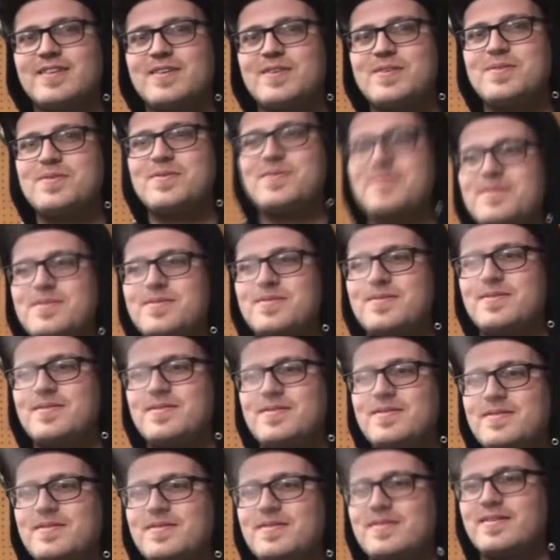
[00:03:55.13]
that,
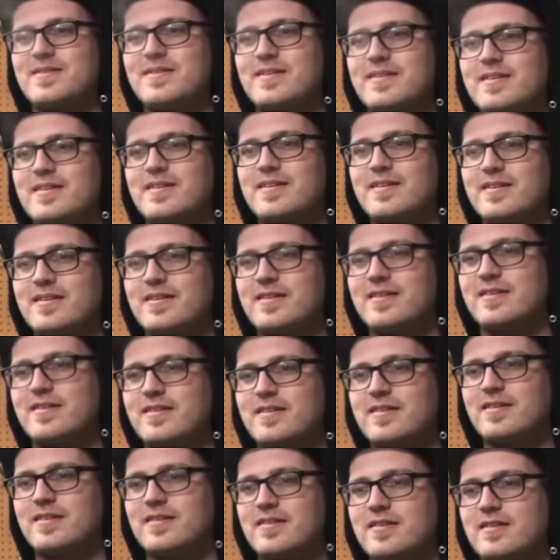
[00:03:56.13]
uh, like I
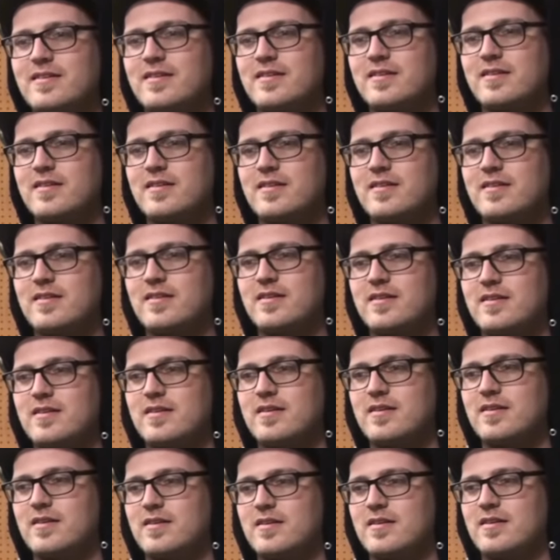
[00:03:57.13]
think of, like some of those.